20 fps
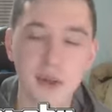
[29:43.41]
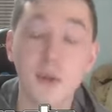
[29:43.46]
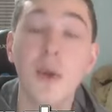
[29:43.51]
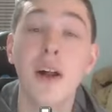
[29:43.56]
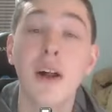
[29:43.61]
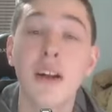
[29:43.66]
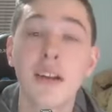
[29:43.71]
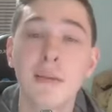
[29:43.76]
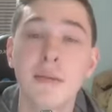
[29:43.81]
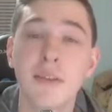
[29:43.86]

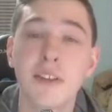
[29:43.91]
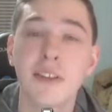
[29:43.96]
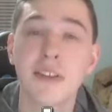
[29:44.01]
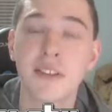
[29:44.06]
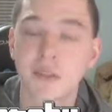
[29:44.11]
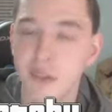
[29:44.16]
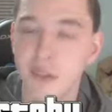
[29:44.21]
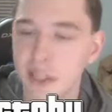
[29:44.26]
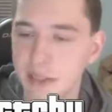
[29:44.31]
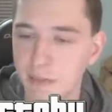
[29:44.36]
Welcome to the
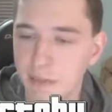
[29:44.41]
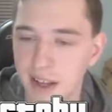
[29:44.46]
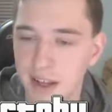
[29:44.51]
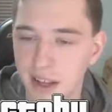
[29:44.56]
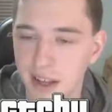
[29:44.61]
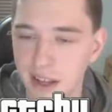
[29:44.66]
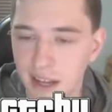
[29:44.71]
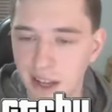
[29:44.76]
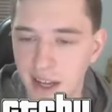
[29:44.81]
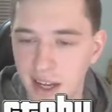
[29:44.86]
stream.
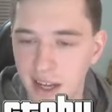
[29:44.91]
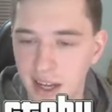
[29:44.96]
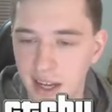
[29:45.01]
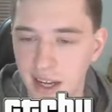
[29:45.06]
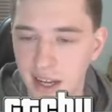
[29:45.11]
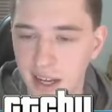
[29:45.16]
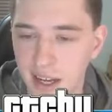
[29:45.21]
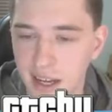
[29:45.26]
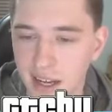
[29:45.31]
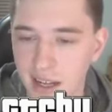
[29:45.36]

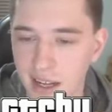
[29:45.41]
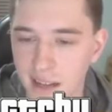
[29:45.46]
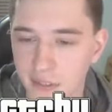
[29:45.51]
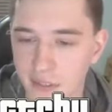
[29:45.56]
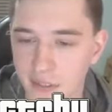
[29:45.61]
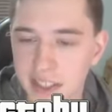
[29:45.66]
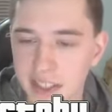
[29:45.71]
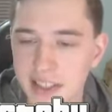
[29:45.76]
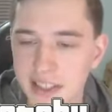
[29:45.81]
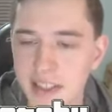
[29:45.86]
Uh,
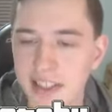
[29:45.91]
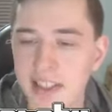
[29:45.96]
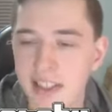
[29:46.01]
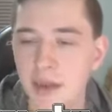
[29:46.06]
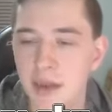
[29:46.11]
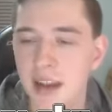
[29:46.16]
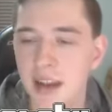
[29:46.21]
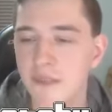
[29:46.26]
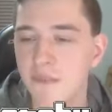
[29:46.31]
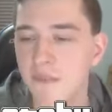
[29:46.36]
this is
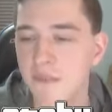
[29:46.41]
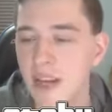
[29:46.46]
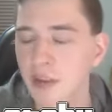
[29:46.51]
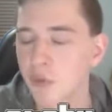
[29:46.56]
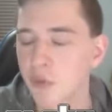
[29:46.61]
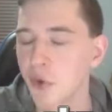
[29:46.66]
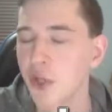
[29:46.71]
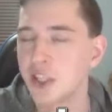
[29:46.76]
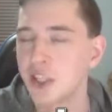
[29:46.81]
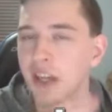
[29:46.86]
my
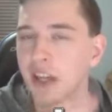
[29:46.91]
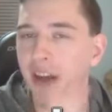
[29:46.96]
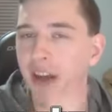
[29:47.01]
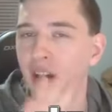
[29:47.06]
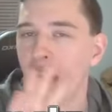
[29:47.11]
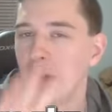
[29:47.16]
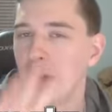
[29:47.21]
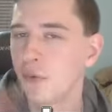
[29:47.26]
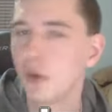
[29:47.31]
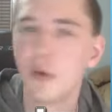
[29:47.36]
favorite
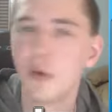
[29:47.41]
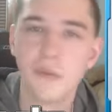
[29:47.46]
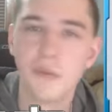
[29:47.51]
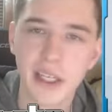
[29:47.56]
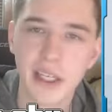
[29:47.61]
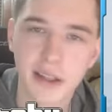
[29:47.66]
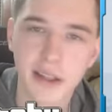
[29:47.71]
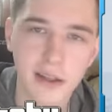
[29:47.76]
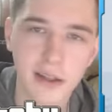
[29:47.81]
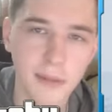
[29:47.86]
off-road
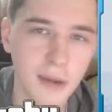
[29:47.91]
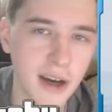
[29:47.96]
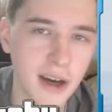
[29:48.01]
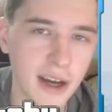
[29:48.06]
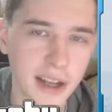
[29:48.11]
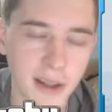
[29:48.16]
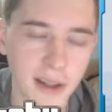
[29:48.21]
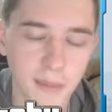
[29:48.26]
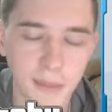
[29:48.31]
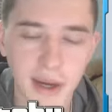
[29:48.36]
vehicle
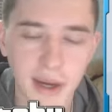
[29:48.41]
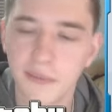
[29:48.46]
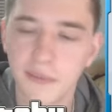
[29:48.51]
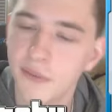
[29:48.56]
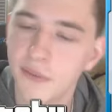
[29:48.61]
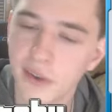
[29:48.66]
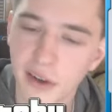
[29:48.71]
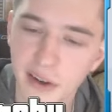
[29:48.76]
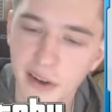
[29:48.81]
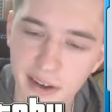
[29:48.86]
mod by
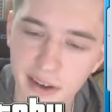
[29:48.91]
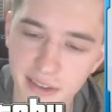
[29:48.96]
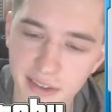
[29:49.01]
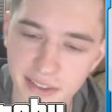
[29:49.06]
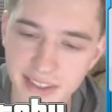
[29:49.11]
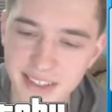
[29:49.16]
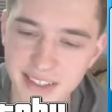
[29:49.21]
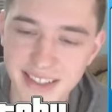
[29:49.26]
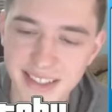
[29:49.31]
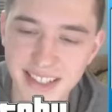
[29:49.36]
far.
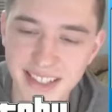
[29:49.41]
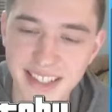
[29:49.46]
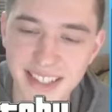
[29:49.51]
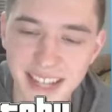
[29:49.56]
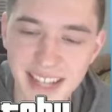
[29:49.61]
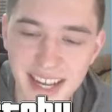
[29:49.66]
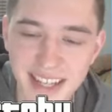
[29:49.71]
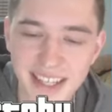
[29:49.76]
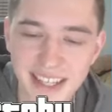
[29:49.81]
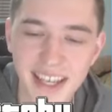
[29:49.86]
This is the
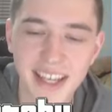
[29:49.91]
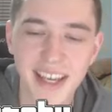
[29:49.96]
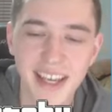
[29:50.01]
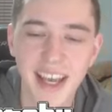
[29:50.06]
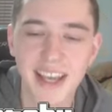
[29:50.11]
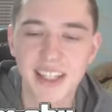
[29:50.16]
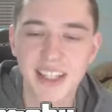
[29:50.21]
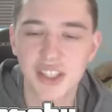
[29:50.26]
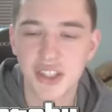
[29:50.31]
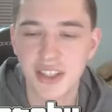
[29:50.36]
Sand King
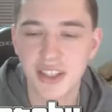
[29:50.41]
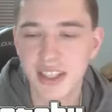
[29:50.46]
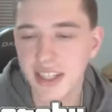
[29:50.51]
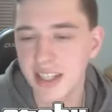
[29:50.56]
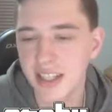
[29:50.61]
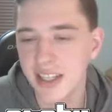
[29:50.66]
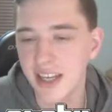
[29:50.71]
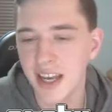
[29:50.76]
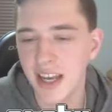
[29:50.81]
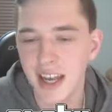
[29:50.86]
H
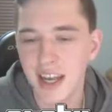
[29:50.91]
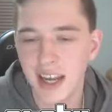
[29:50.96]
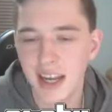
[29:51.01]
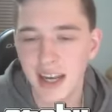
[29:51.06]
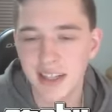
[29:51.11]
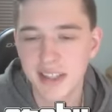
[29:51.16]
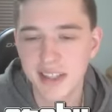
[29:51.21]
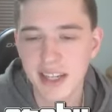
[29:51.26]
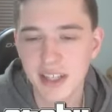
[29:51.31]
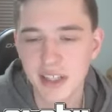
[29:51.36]
D,
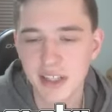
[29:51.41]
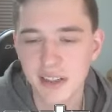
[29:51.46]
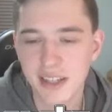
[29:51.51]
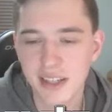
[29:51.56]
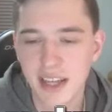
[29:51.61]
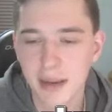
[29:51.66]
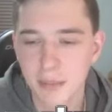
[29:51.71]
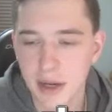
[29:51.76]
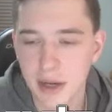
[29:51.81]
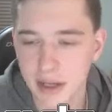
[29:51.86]
essentially
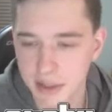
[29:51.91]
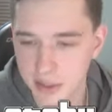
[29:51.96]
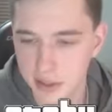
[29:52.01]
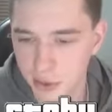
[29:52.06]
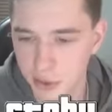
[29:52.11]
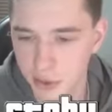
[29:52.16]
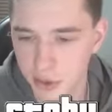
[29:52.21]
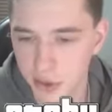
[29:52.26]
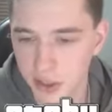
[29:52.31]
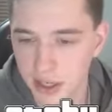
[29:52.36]
a
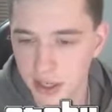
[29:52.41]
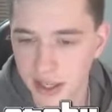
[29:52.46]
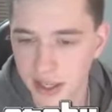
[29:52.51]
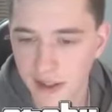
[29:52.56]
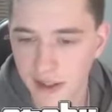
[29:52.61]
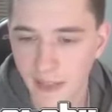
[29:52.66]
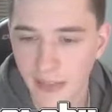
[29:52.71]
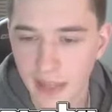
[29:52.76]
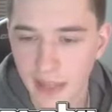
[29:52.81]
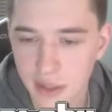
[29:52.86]
monster
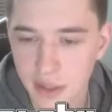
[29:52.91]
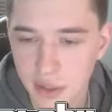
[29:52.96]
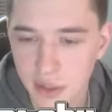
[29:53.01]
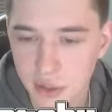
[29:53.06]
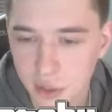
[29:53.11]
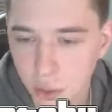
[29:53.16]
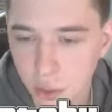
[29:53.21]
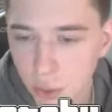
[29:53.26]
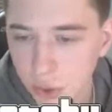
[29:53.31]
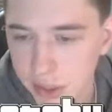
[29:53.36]
truck,
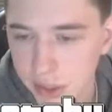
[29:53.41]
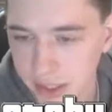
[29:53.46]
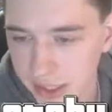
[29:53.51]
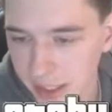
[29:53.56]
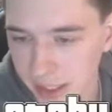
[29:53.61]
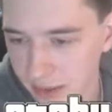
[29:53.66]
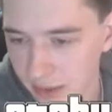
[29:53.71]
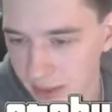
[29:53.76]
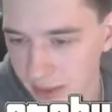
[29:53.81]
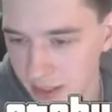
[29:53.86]

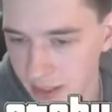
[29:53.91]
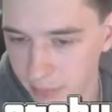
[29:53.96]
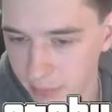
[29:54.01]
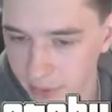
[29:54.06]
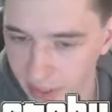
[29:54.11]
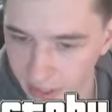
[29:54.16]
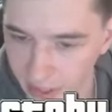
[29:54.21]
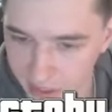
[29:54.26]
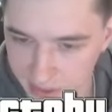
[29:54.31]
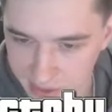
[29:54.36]
dually in the
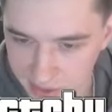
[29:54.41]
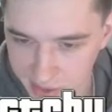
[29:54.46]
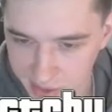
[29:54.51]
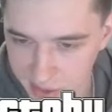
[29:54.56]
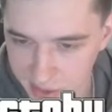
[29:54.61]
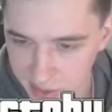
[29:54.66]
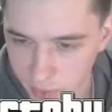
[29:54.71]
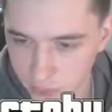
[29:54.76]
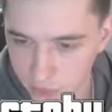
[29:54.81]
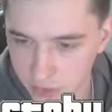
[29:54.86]
back. As you can
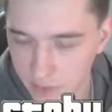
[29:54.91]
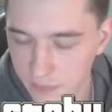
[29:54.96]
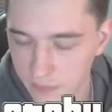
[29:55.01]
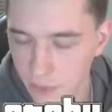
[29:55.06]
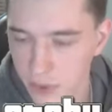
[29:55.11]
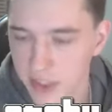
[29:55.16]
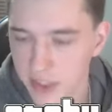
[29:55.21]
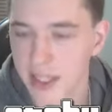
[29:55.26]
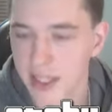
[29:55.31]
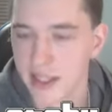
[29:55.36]
see, we've got
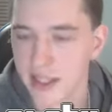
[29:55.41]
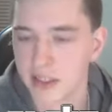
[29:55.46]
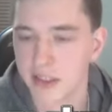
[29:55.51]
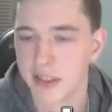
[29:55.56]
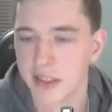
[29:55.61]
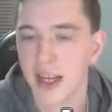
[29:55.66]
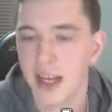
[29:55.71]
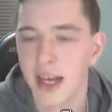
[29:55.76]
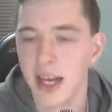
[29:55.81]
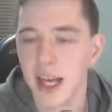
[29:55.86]
four
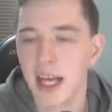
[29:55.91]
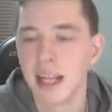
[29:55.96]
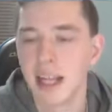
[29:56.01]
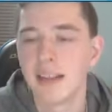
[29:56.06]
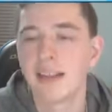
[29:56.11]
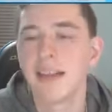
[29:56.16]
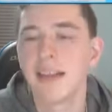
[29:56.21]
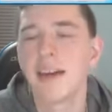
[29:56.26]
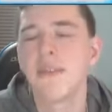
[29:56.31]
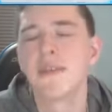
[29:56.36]
tires. I
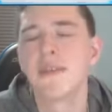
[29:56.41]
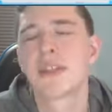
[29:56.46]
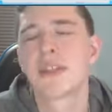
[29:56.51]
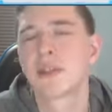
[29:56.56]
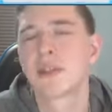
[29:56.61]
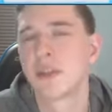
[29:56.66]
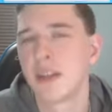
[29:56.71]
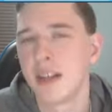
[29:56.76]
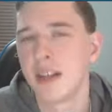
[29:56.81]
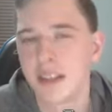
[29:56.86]
love this
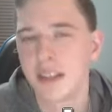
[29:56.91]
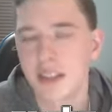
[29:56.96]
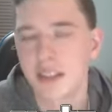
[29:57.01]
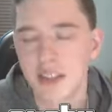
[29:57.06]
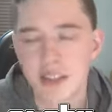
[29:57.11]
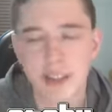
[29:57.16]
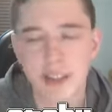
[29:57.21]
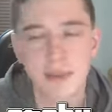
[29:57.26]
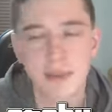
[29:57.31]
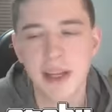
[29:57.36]
truck. The
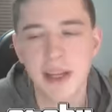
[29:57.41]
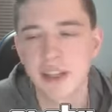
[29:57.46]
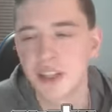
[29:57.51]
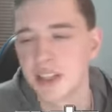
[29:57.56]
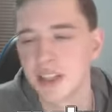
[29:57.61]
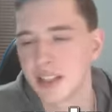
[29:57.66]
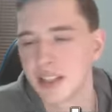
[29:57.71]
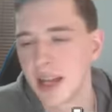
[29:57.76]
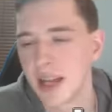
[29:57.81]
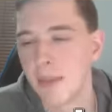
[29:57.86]

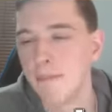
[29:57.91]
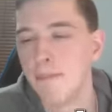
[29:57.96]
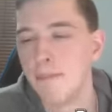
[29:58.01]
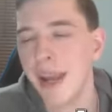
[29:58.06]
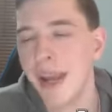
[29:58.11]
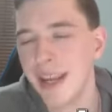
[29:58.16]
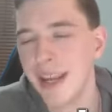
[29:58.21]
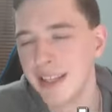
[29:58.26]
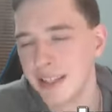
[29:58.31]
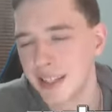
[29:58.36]
suspension's
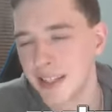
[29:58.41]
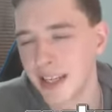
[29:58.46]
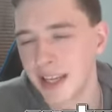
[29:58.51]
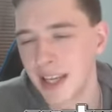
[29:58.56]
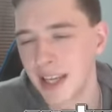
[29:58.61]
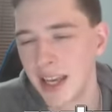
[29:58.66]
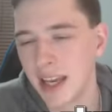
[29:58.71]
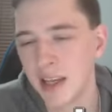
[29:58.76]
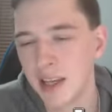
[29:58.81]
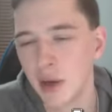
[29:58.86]
amazing.
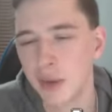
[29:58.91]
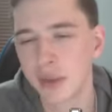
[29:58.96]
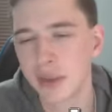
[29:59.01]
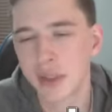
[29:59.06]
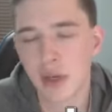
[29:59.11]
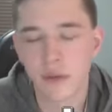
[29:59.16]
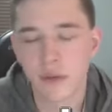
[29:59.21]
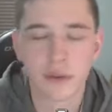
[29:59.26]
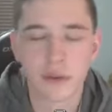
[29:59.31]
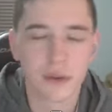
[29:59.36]
It goes
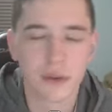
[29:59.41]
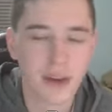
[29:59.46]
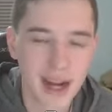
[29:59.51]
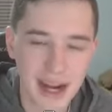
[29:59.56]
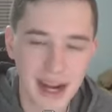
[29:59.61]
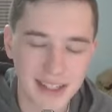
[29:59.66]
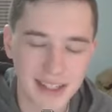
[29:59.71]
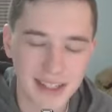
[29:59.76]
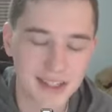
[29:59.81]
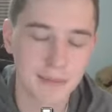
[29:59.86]
over
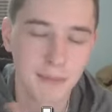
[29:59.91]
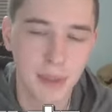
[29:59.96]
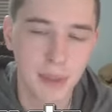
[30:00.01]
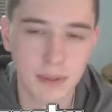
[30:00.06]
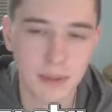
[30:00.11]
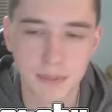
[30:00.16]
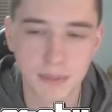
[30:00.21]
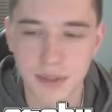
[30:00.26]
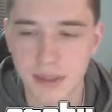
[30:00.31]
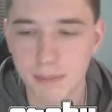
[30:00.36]
rocks,
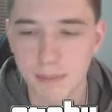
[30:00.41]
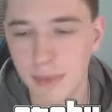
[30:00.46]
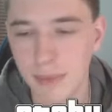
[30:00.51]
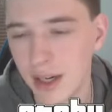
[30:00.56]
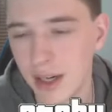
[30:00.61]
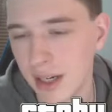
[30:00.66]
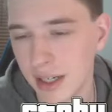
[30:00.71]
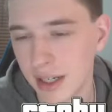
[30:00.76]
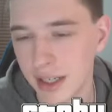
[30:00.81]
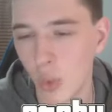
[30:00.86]
bumps,
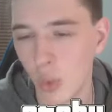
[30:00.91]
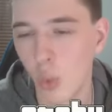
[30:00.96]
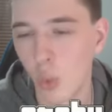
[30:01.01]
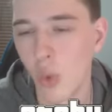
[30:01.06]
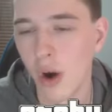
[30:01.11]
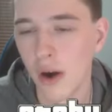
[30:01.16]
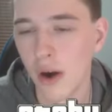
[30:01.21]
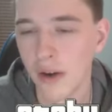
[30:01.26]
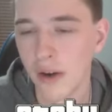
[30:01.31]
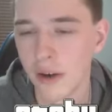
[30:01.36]
mud,
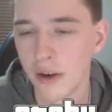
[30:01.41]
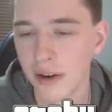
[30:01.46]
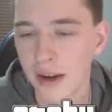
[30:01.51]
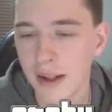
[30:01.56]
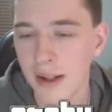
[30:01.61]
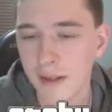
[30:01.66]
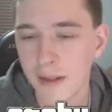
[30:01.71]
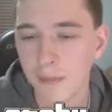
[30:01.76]
water.